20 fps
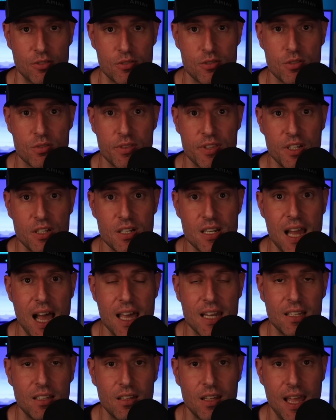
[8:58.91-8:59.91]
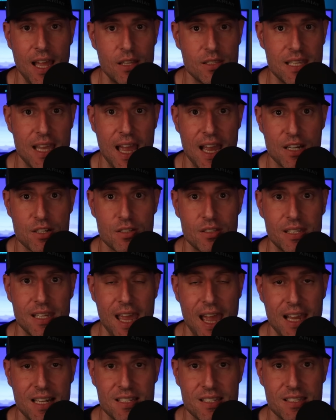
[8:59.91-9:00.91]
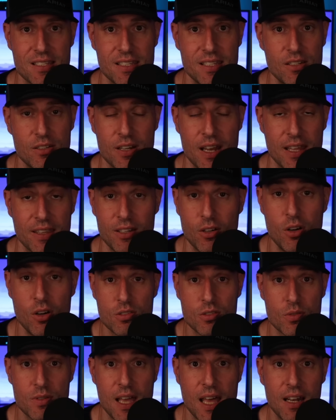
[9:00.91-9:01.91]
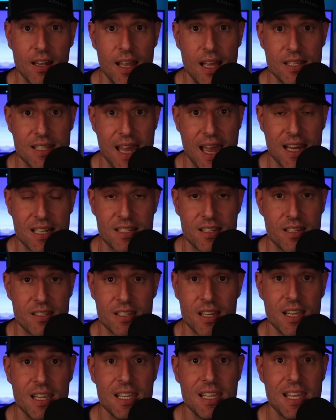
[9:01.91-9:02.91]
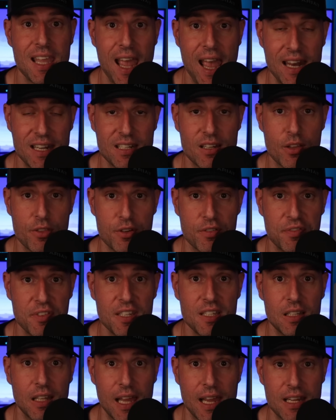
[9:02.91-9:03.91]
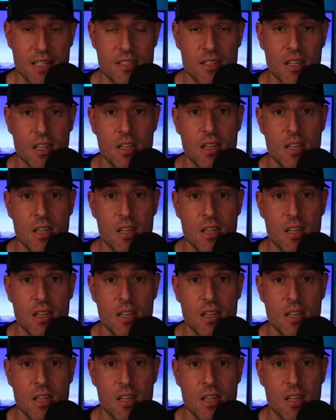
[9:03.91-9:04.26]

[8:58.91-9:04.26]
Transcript: So they're not allowed to actually access the internet. They're not allowed to access any other VLANs.